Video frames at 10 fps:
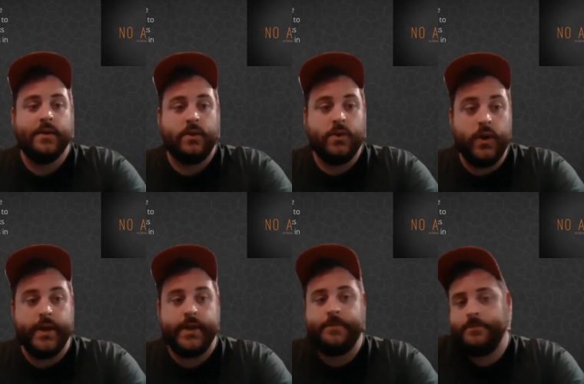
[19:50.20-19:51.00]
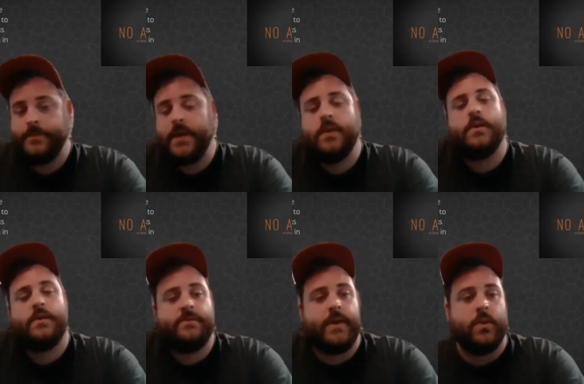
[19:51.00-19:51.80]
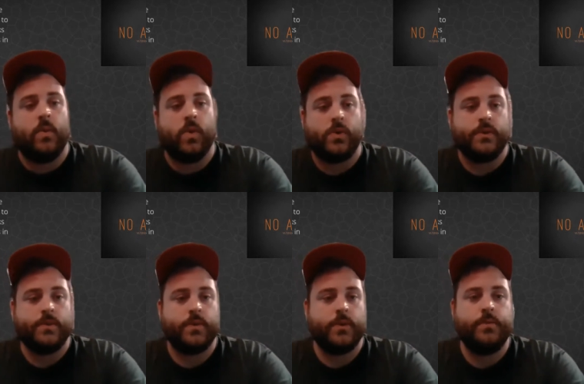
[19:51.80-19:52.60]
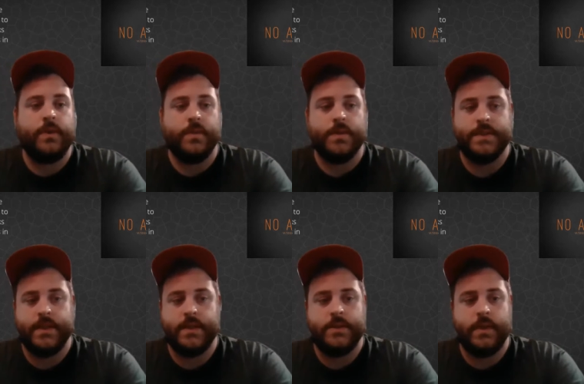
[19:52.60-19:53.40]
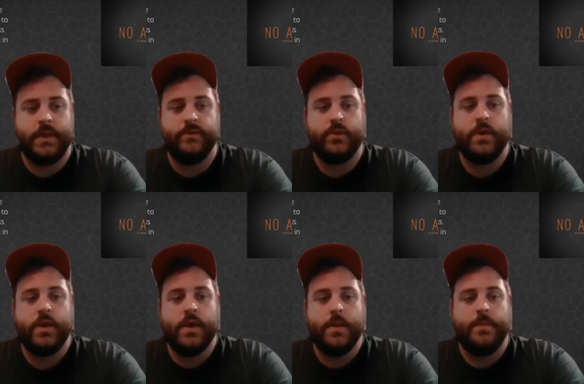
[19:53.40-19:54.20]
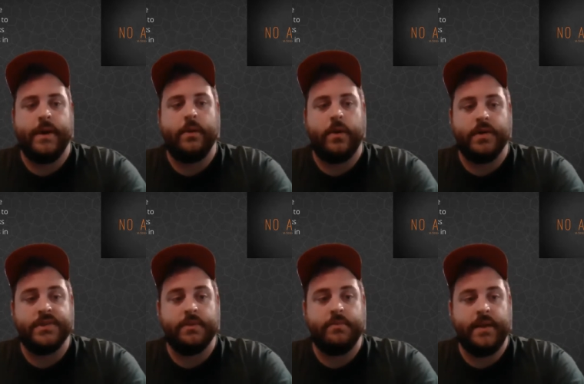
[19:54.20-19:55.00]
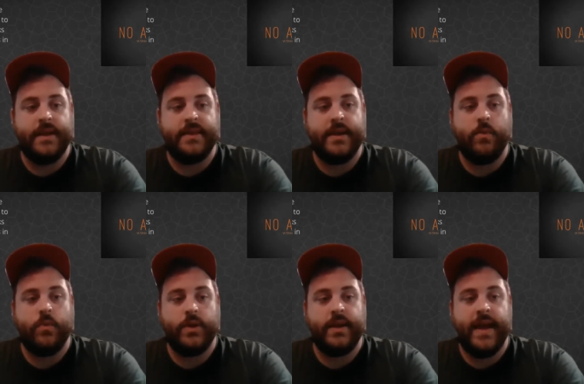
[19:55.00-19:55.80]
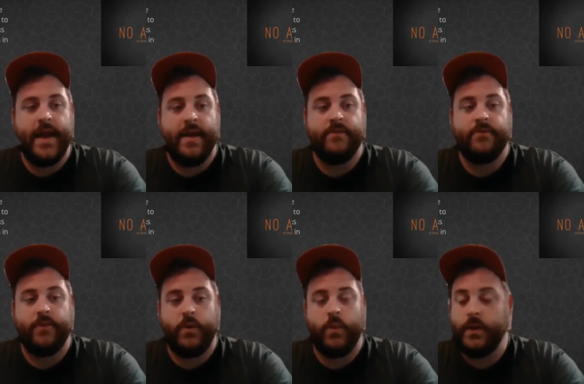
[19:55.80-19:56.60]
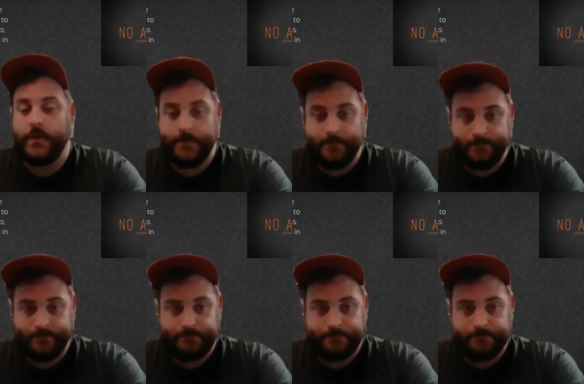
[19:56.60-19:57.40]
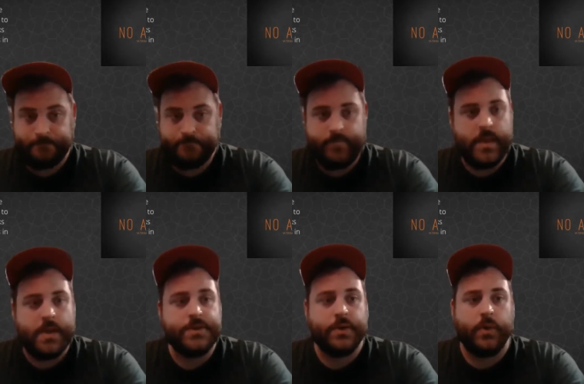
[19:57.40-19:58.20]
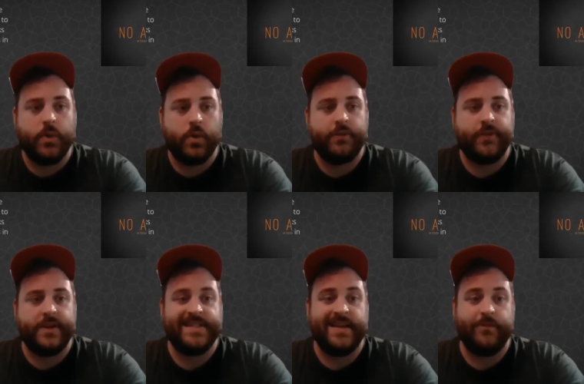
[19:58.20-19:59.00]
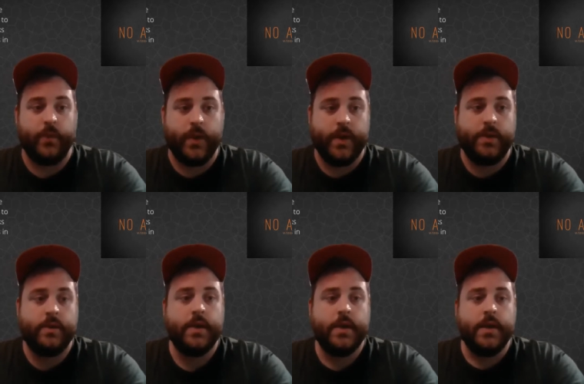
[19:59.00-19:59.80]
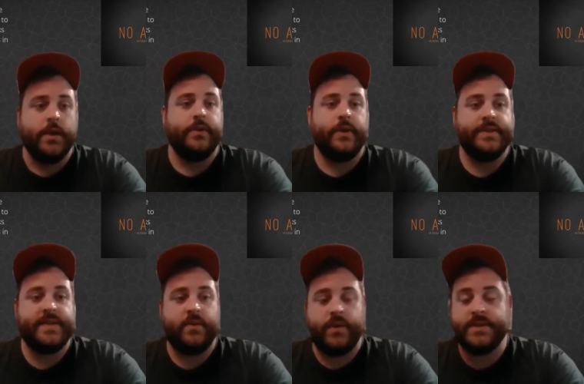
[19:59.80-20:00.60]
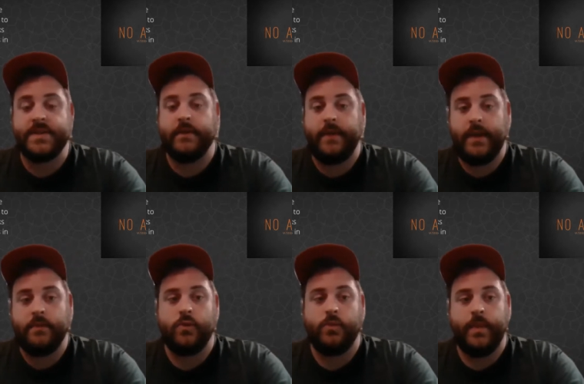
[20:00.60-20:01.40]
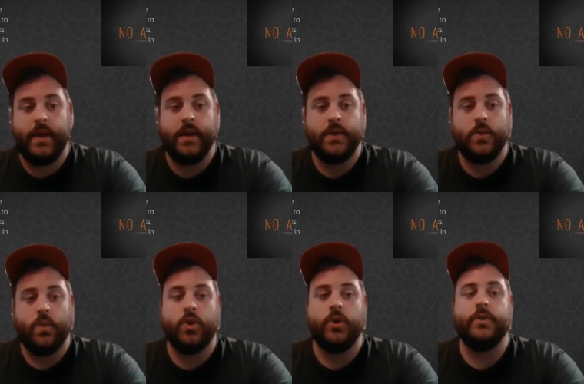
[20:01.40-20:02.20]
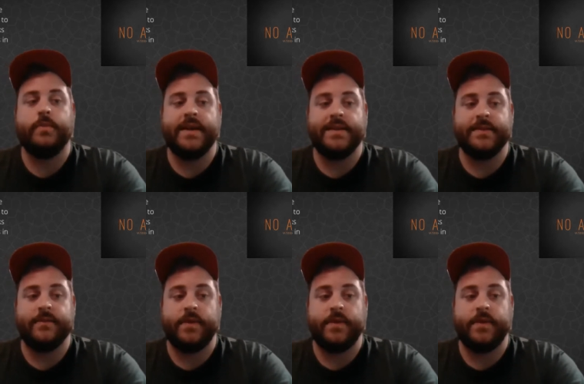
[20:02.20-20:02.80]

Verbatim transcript: could he could have made a world where people didn't do evil, but that would also mean that they wouldn't have free will. So, in order for us to have free will, there is a risk of evil being in the world. And because of